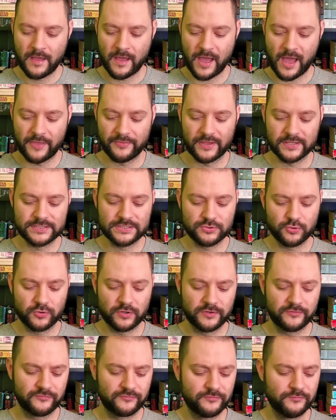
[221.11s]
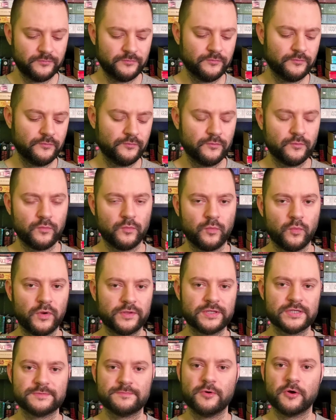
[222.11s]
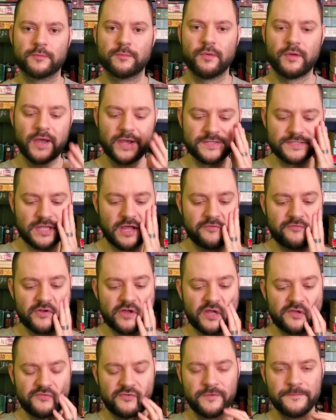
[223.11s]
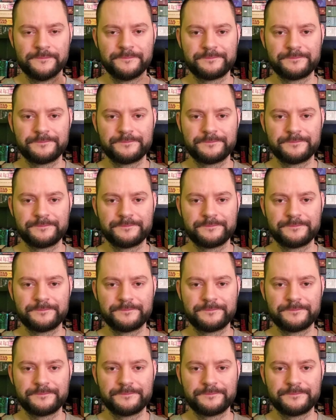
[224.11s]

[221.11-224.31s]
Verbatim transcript: And that's sort of what this book plays off of.